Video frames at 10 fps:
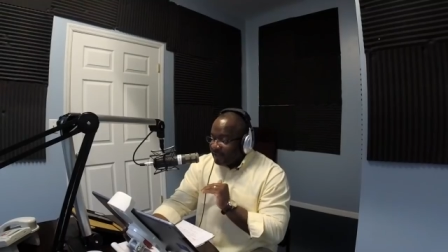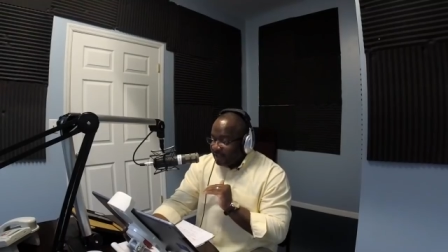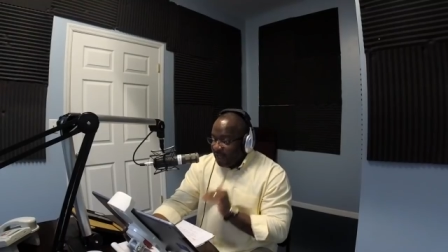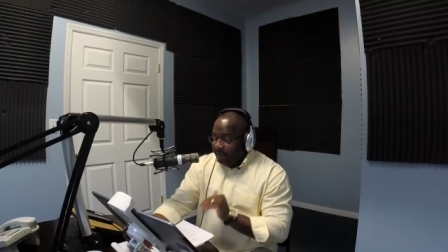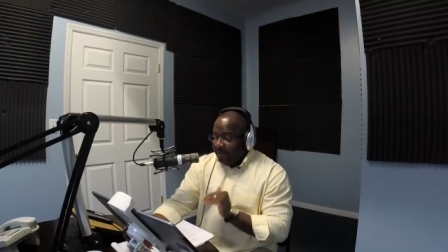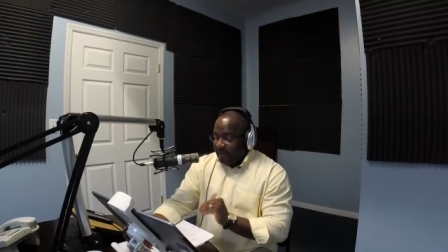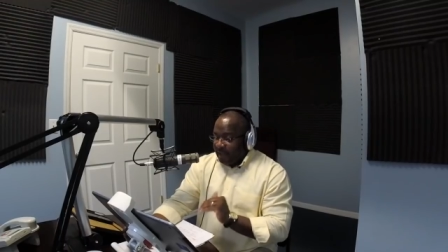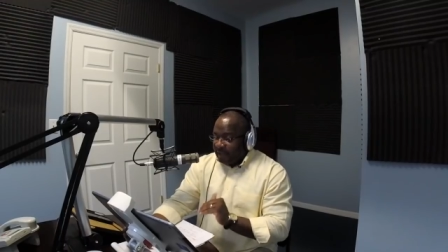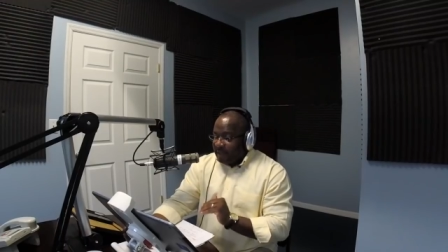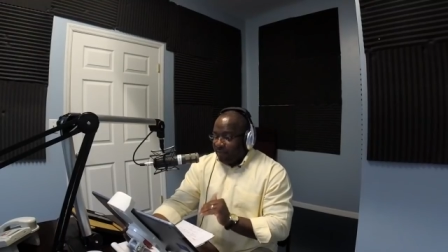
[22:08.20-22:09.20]
some
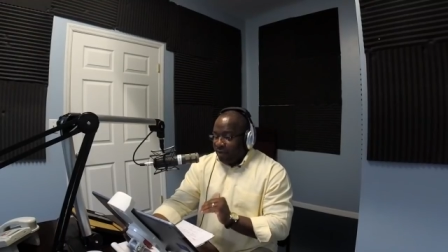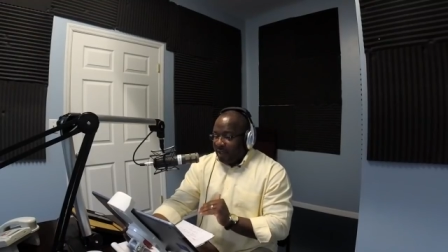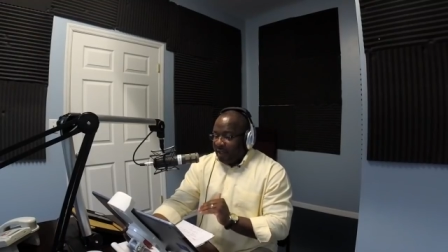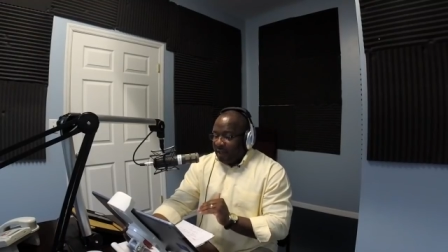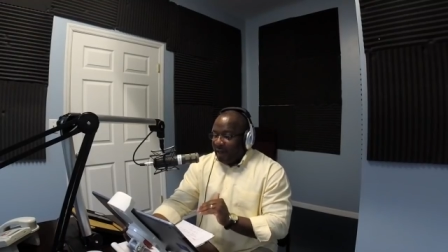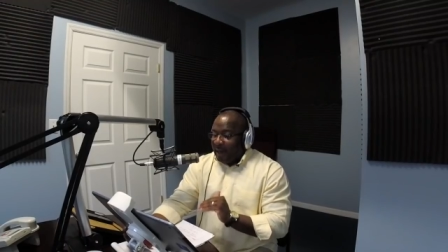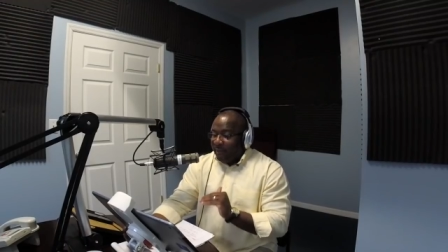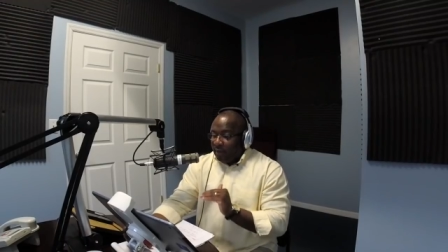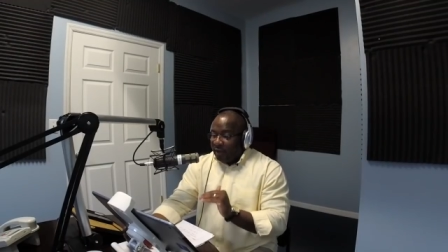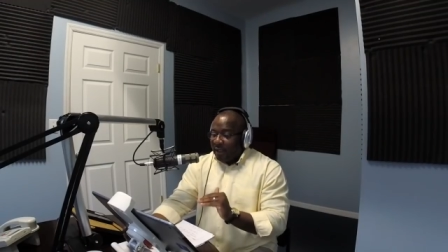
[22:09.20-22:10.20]
things I'm reading here.
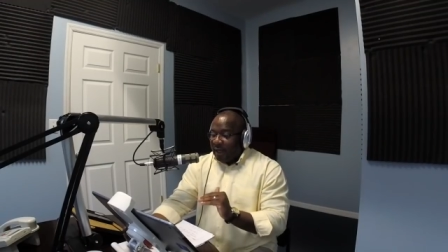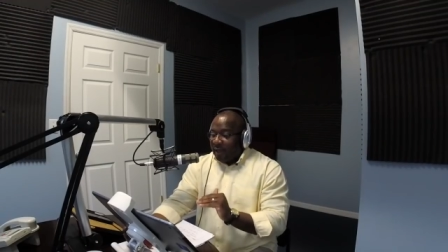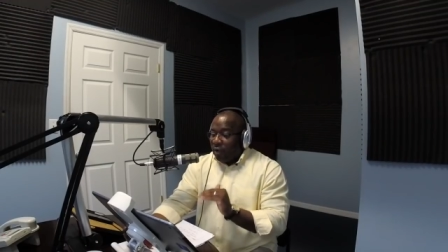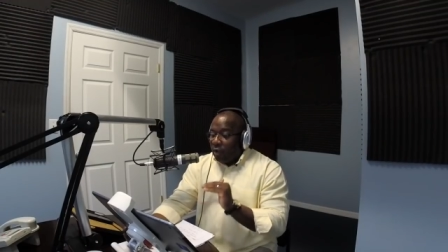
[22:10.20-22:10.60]
I'm looking at